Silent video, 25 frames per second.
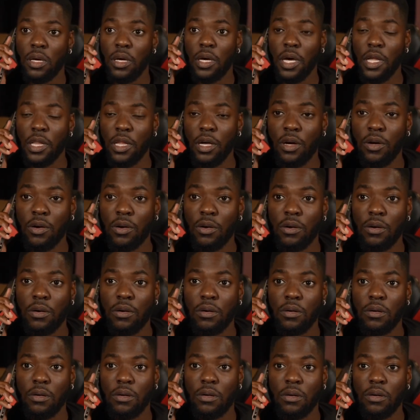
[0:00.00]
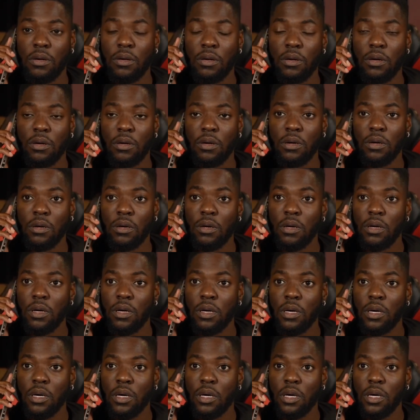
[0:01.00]
Hello? Adventure
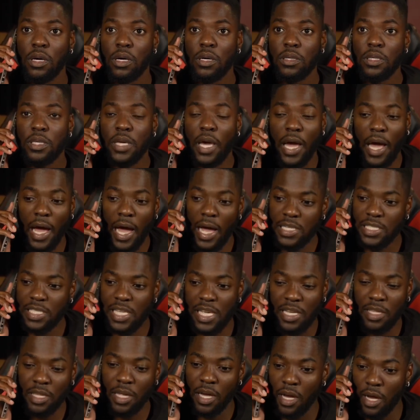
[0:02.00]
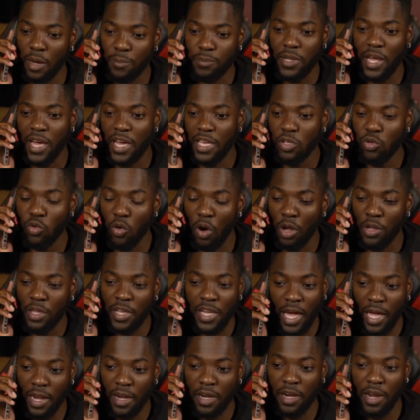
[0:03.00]
support. Yeah, I seen the update. You
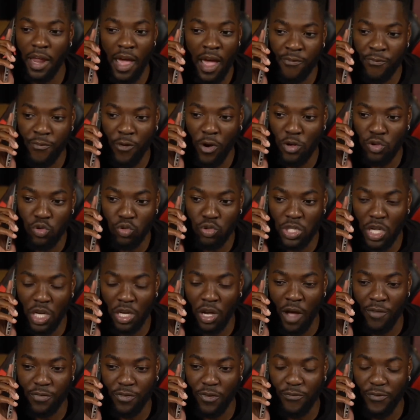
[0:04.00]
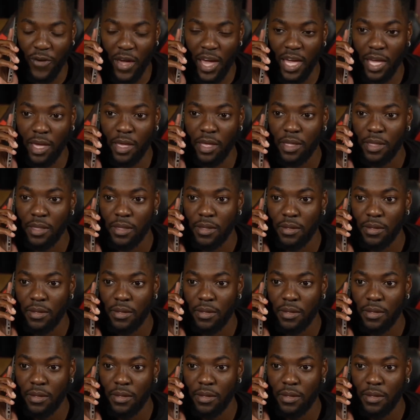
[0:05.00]
only added an afro and you took off the fade.